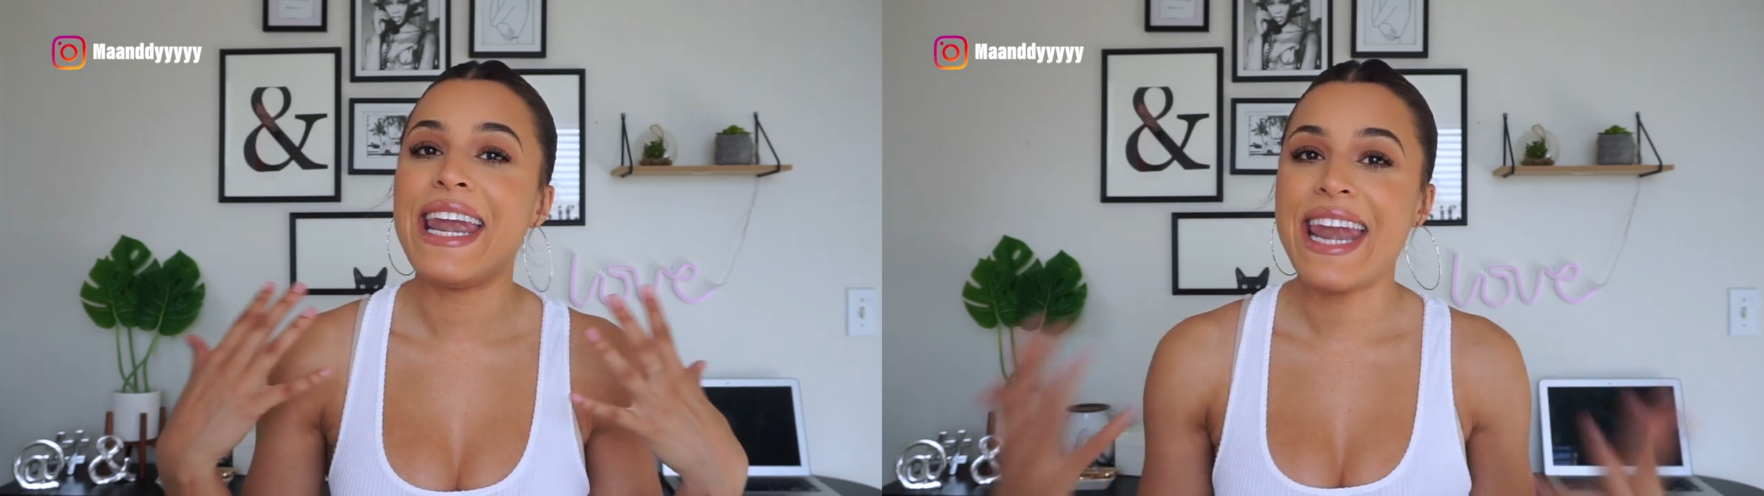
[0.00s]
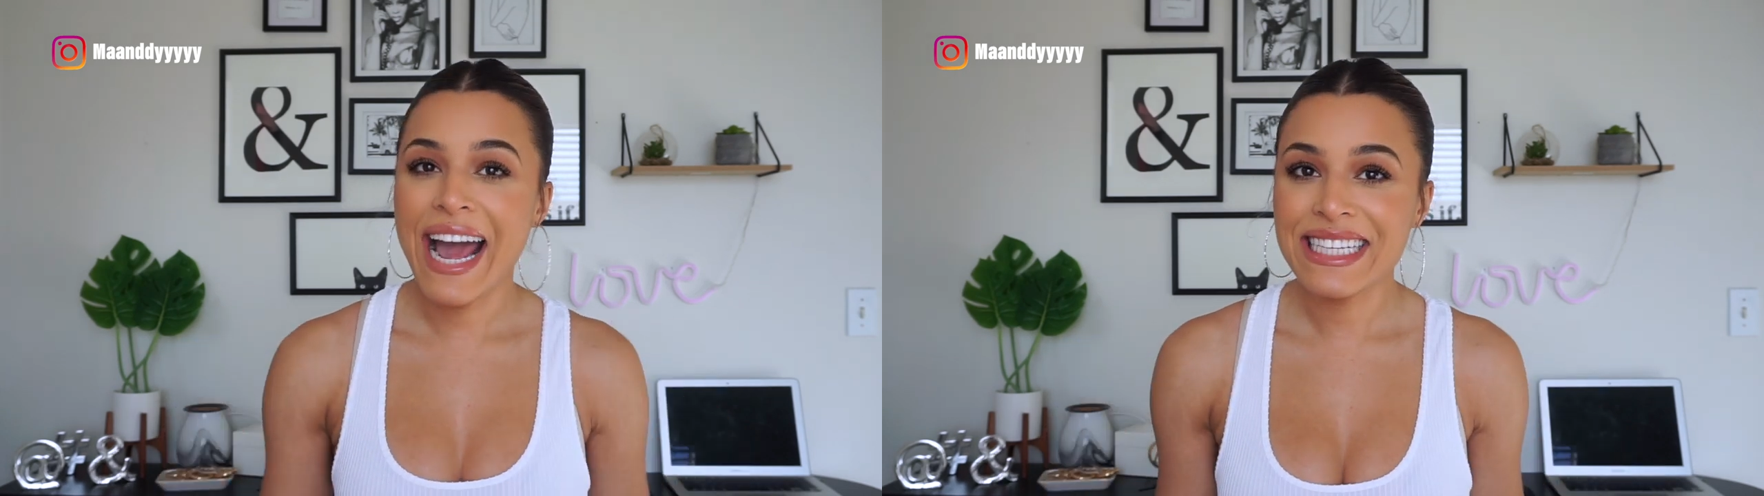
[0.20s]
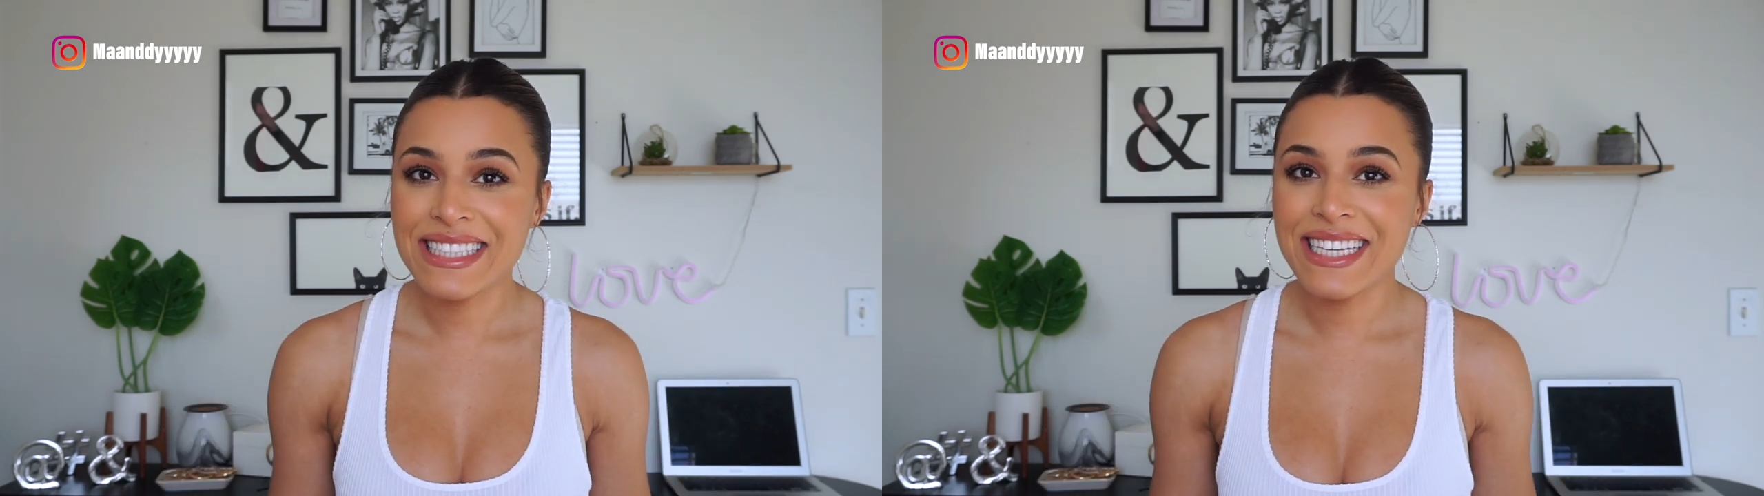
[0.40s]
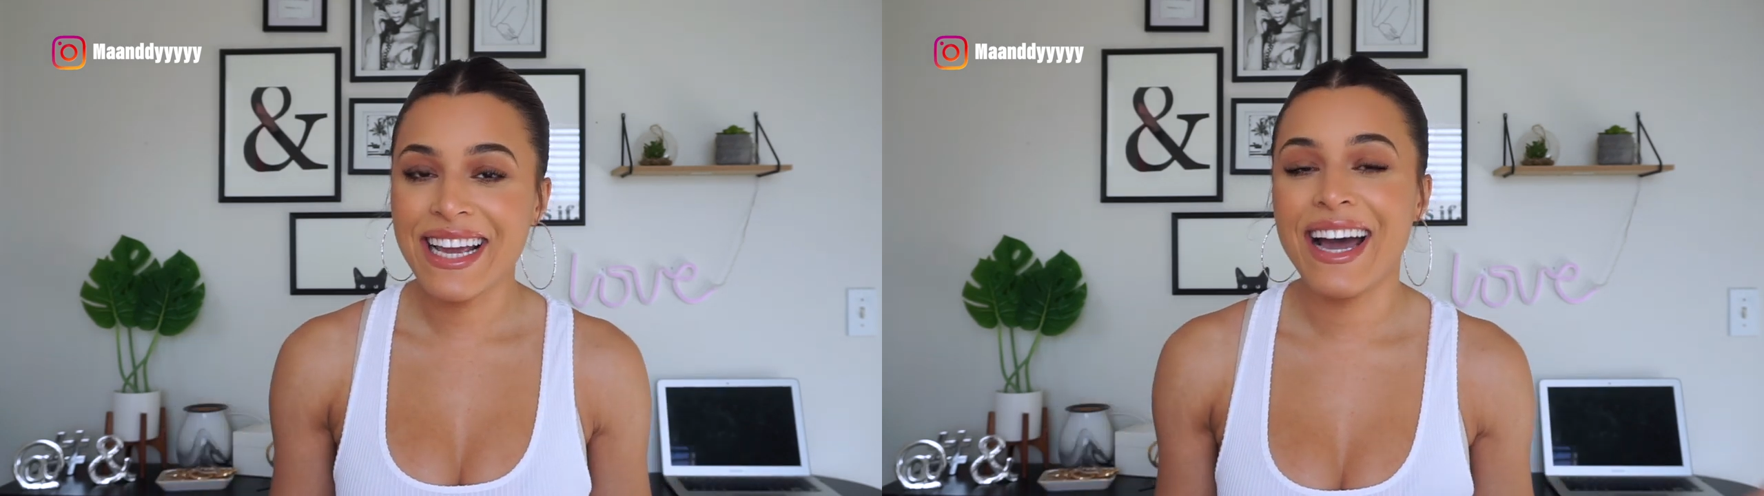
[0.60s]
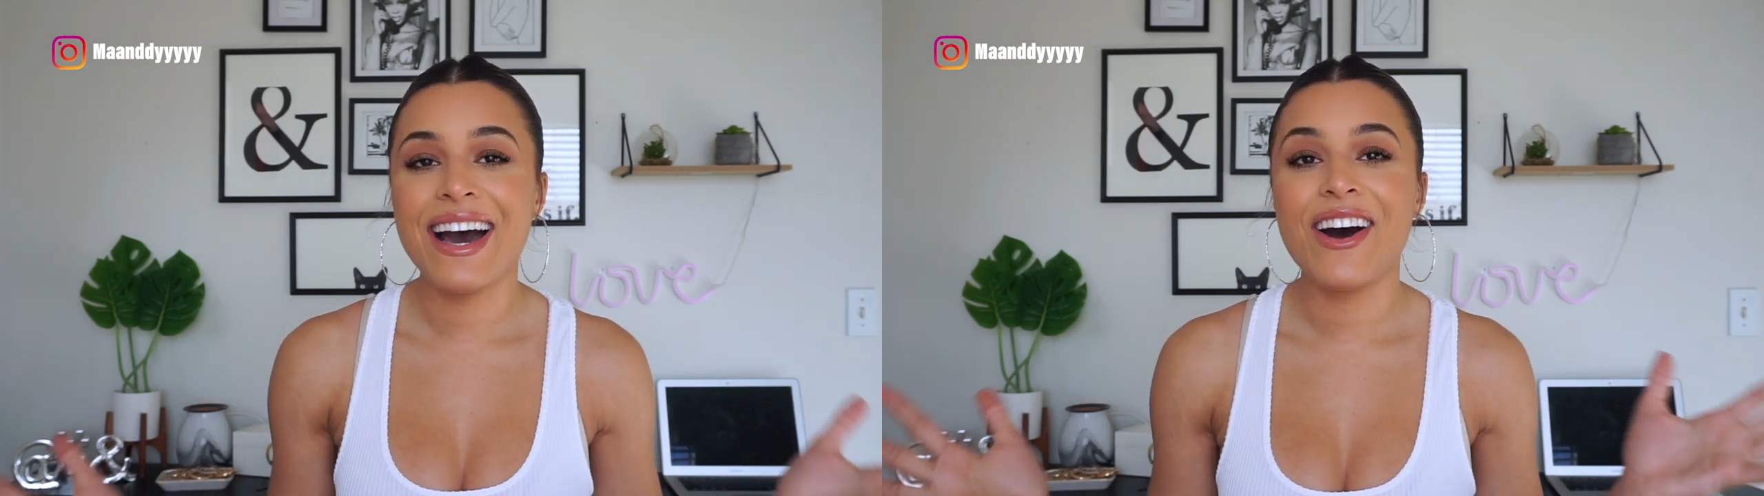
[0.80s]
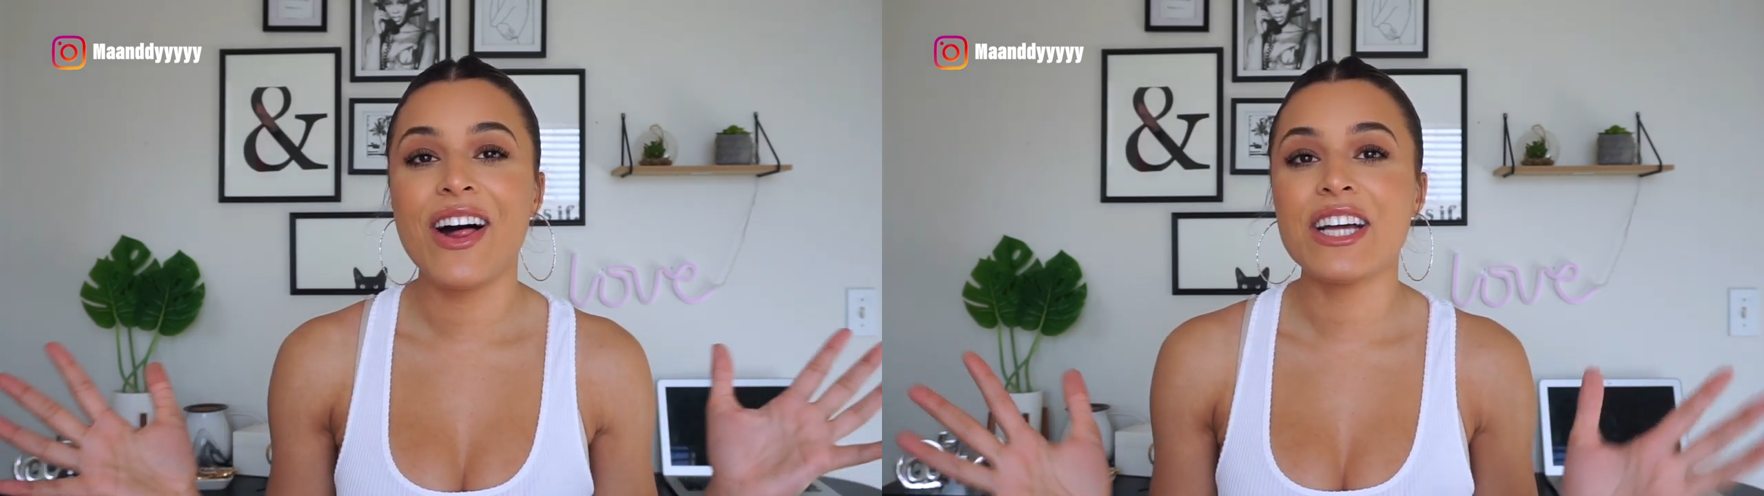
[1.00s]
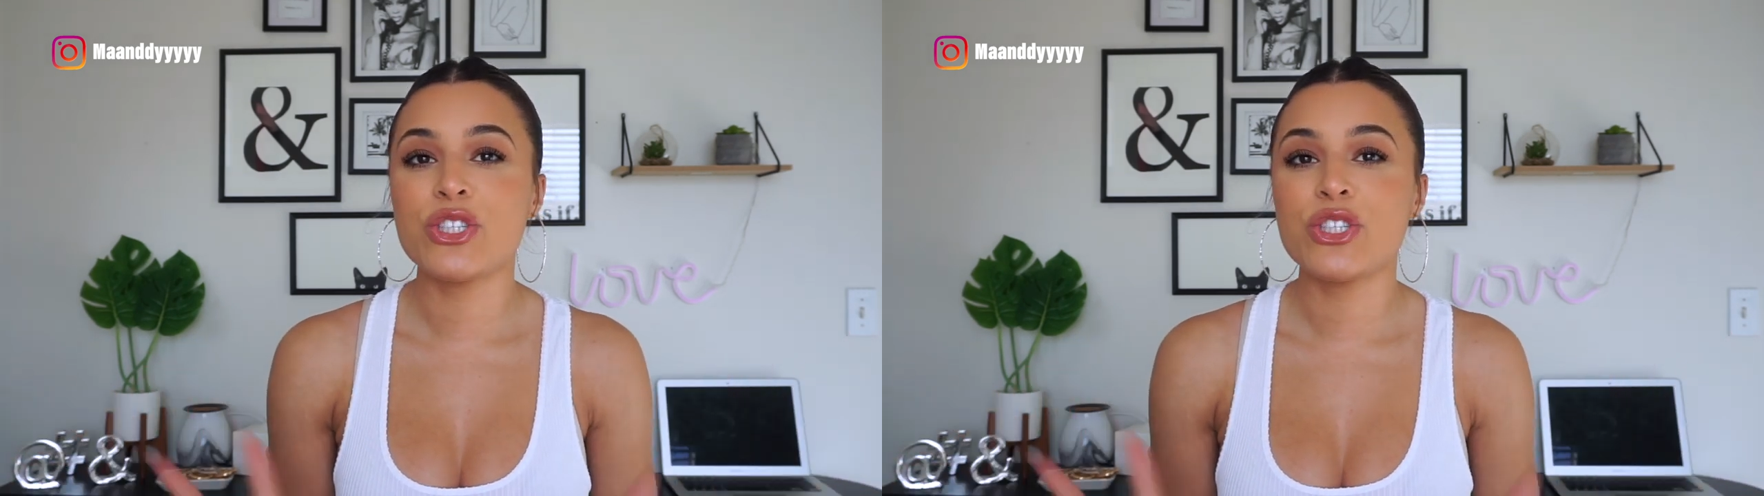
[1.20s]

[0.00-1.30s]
Nasty Gal